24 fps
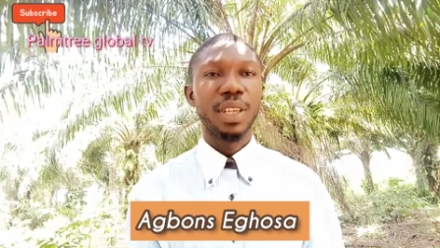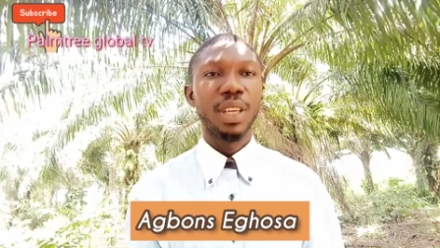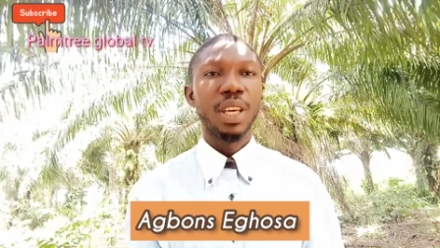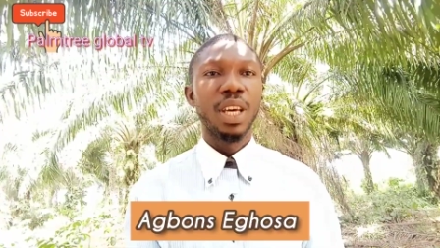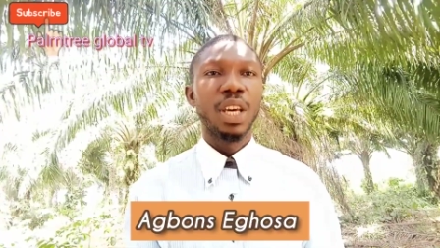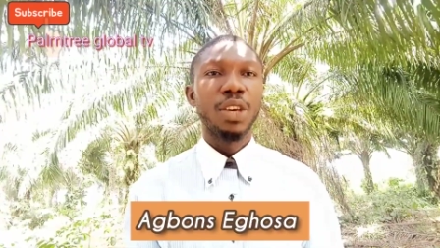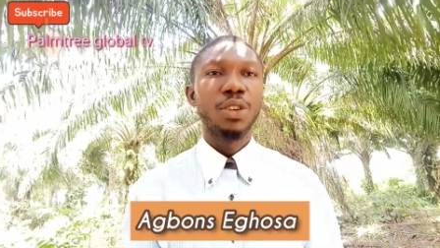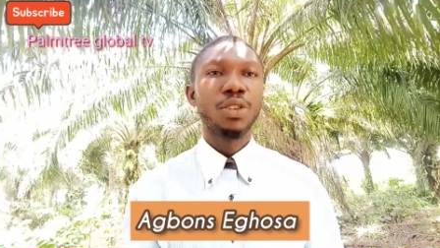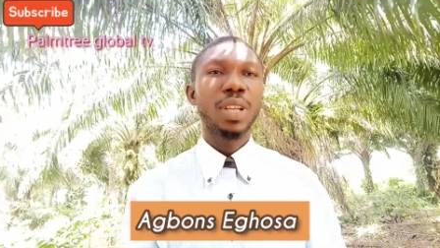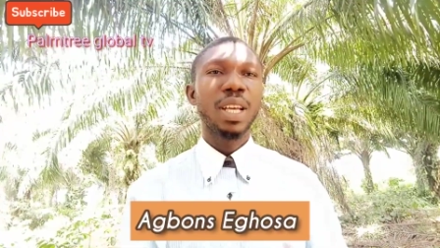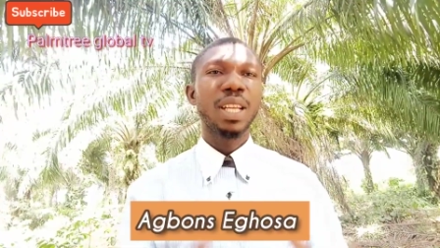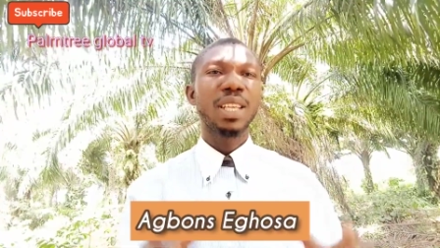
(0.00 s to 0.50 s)

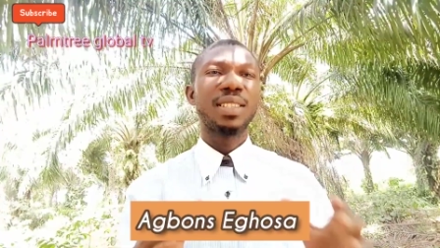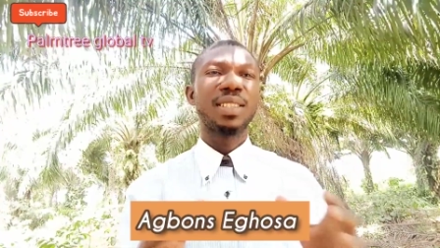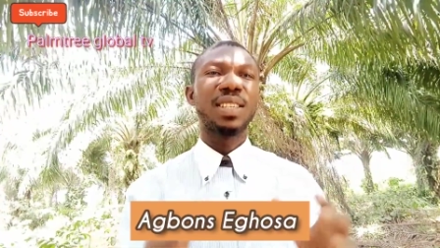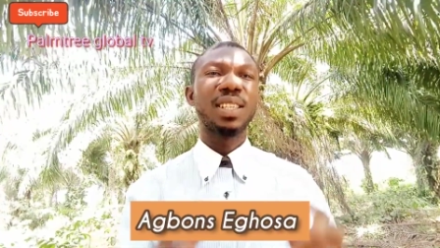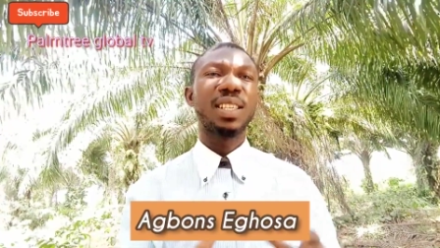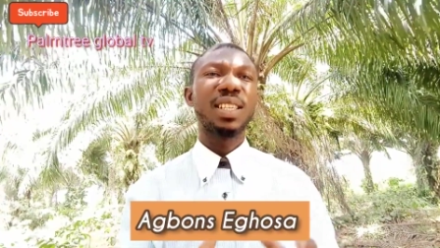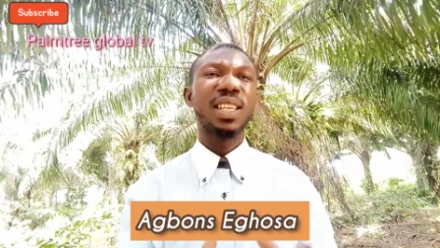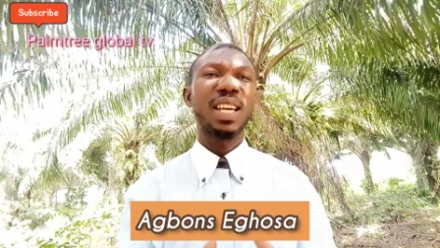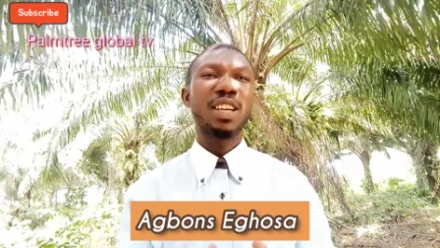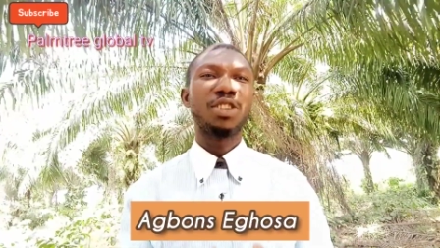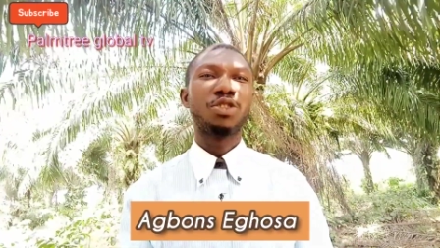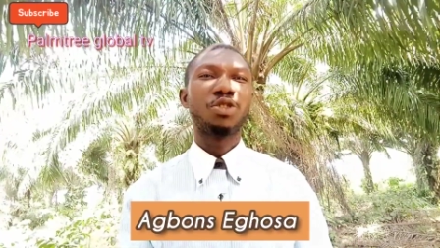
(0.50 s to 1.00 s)
You that is sitting
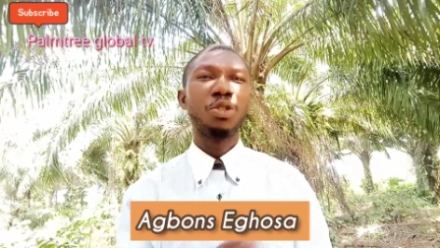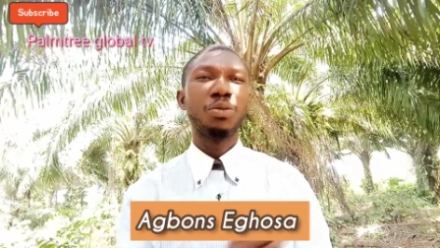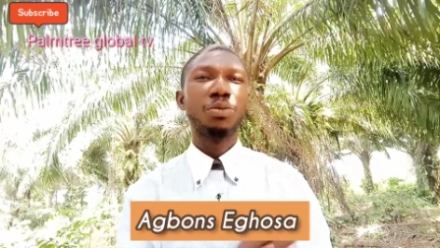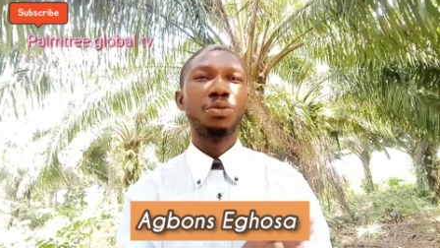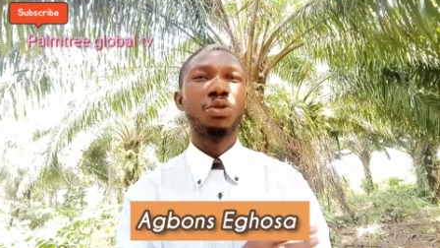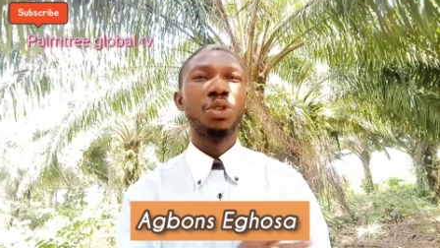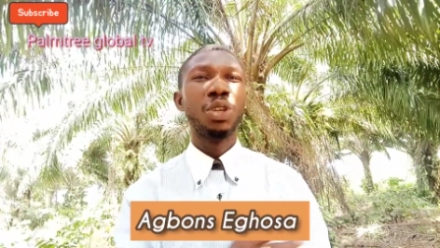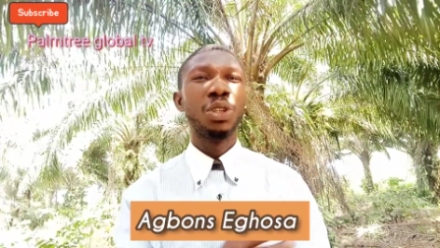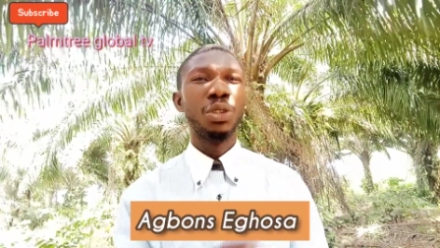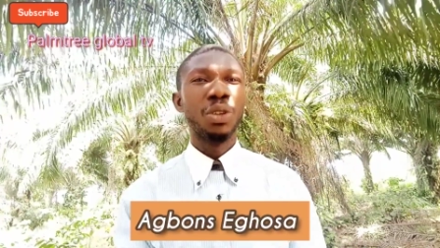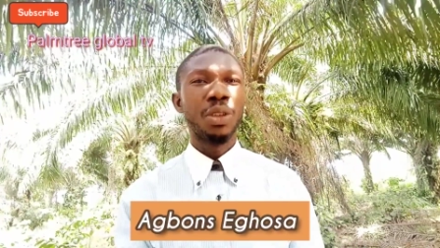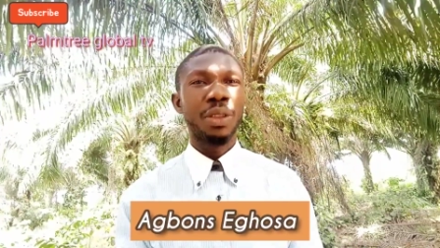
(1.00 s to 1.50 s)
at home
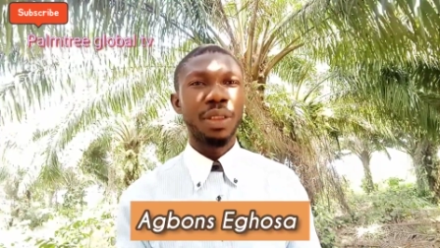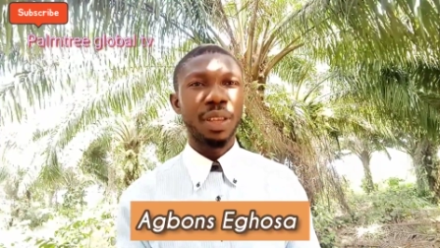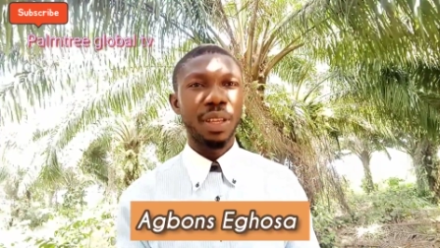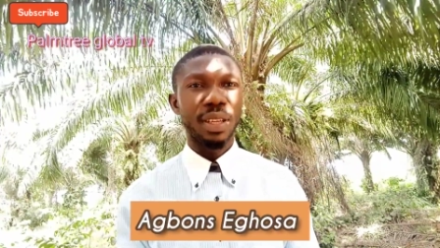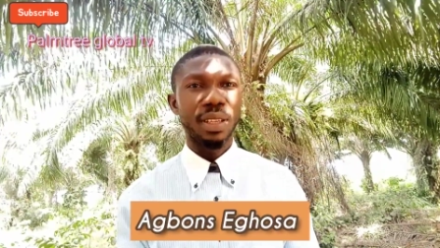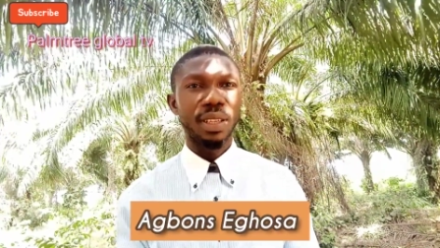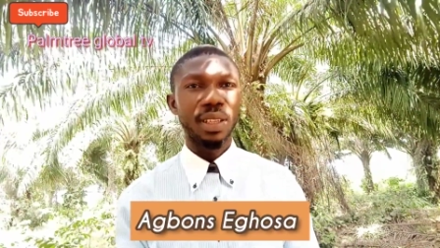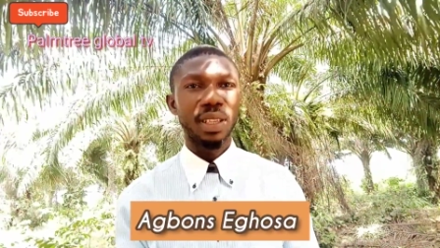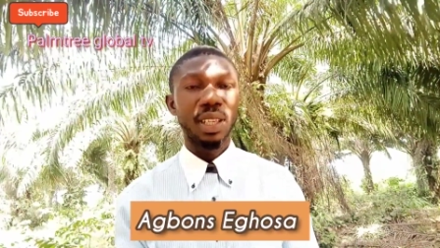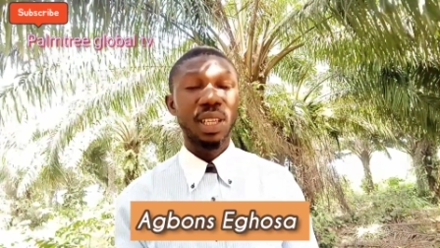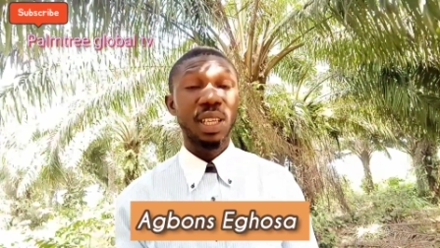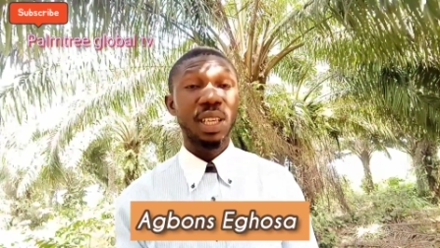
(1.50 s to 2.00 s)
doing nothing.
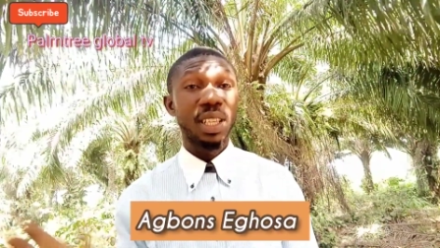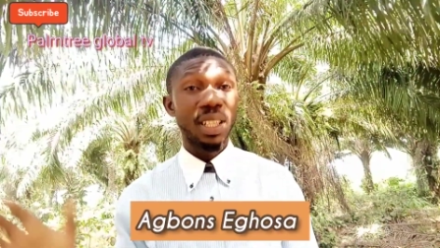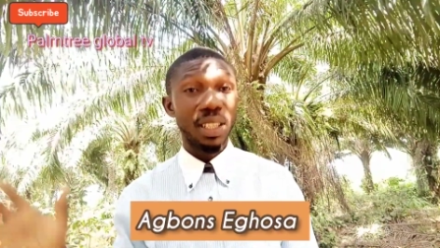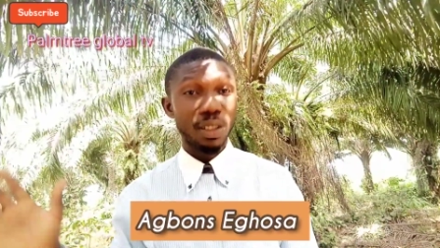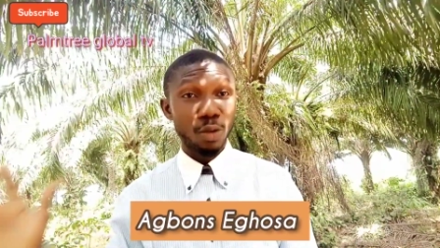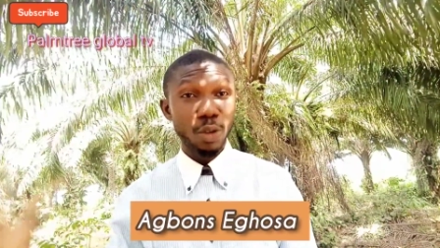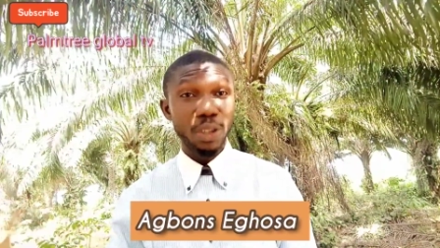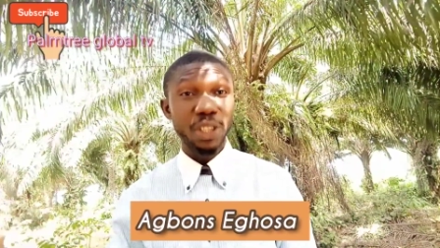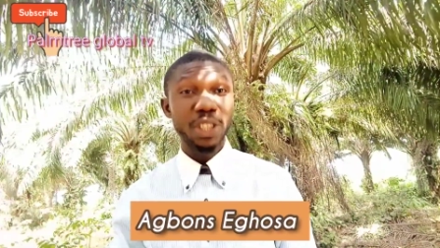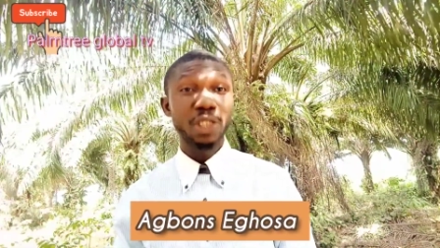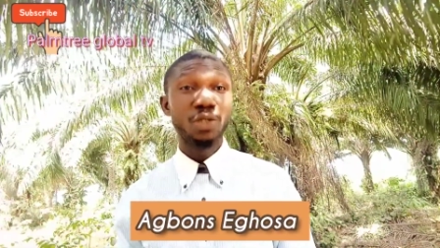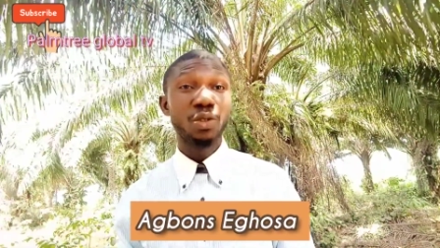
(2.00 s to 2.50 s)

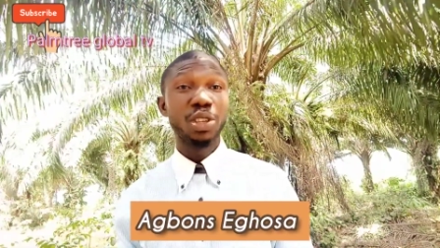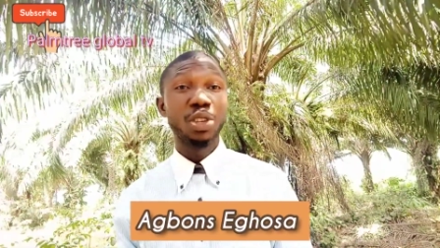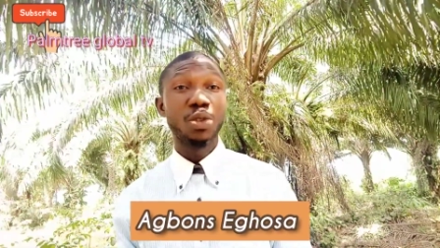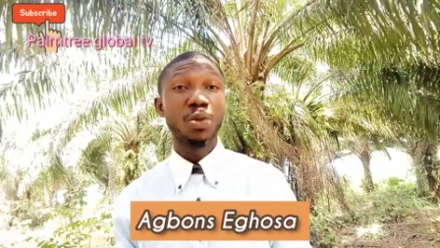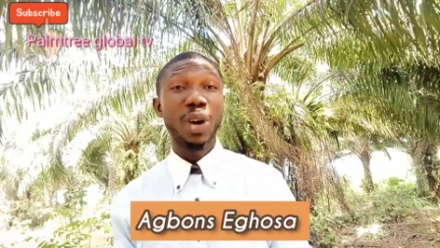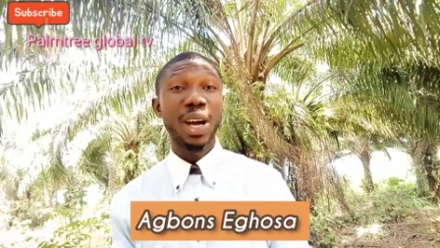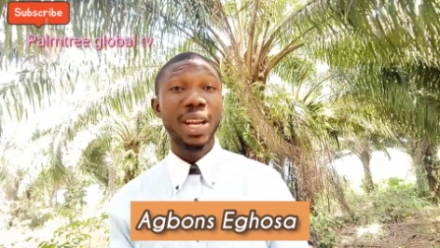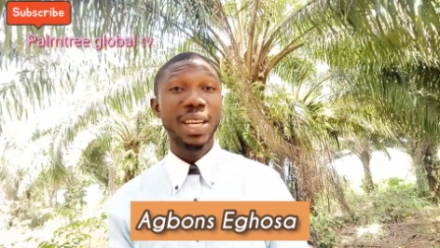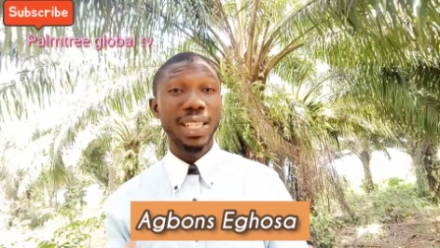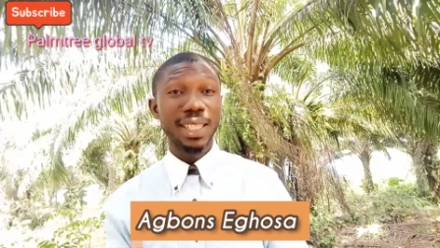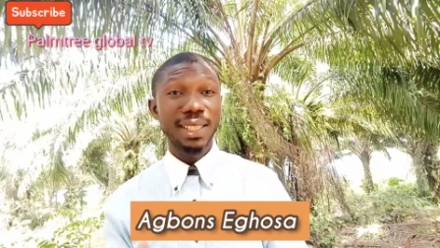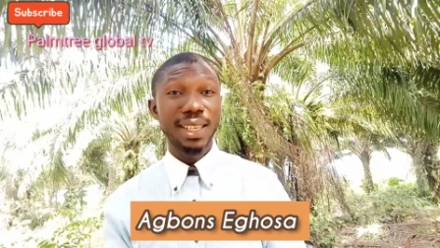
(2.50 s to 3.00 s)

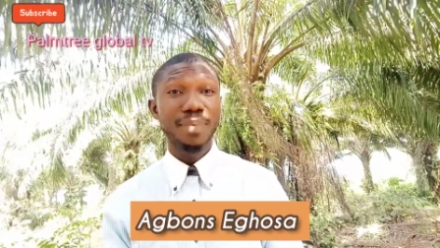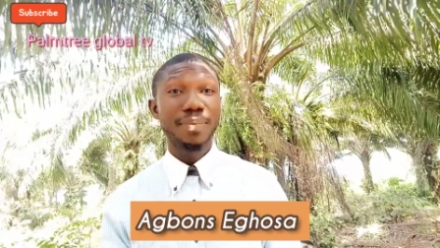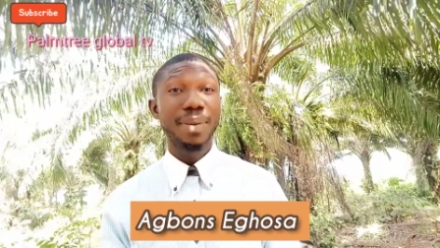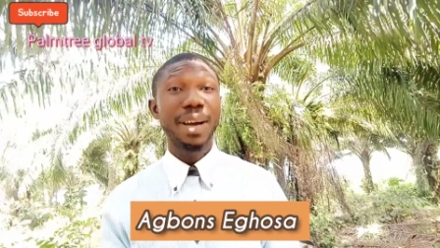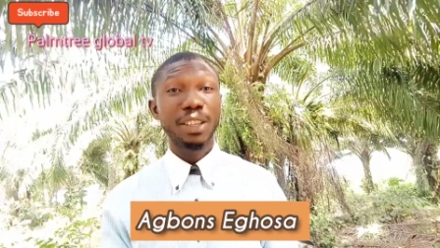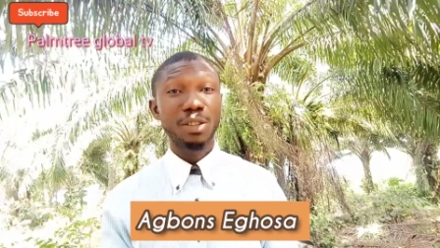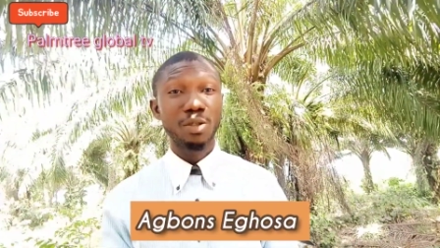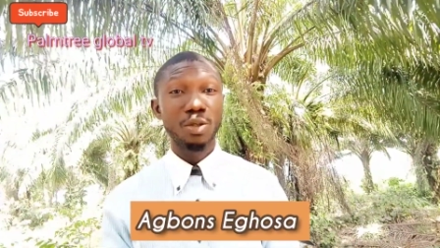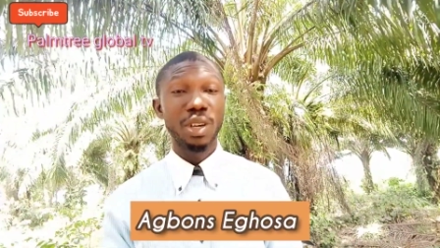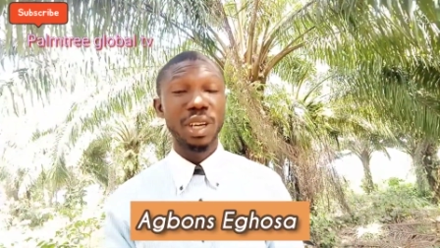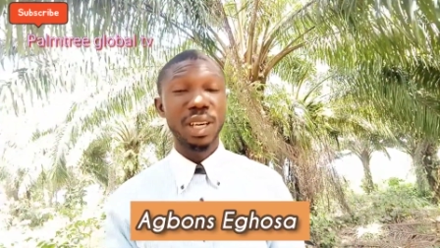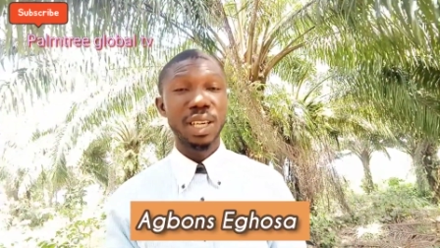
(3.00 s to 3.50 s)
2021 is about
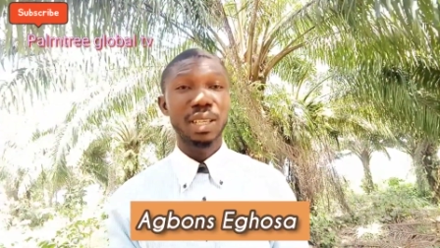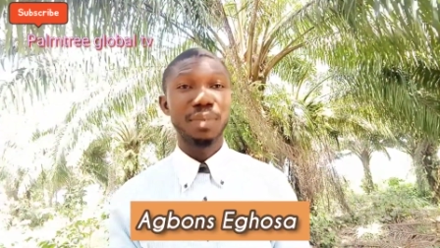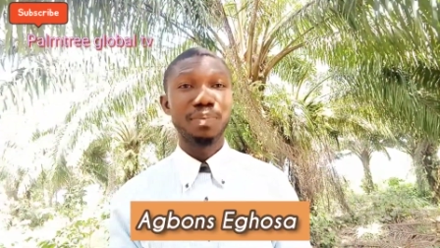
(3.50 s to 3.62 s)
to end.